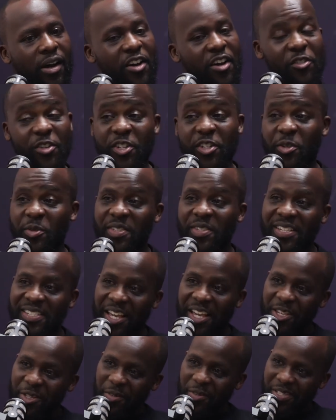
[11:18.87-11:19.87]
reduce the
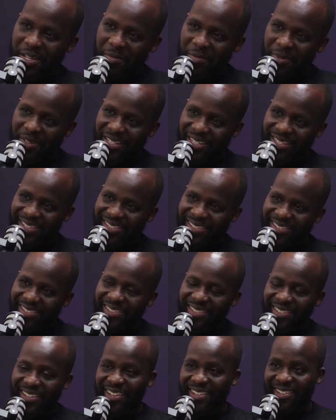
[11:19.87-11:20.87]
size of somebody's
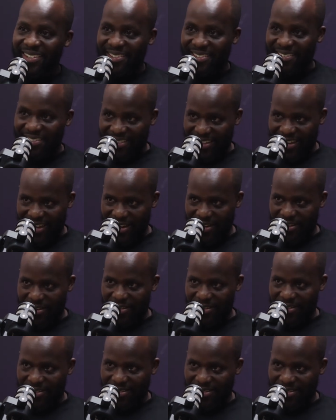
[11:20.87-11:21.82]
head.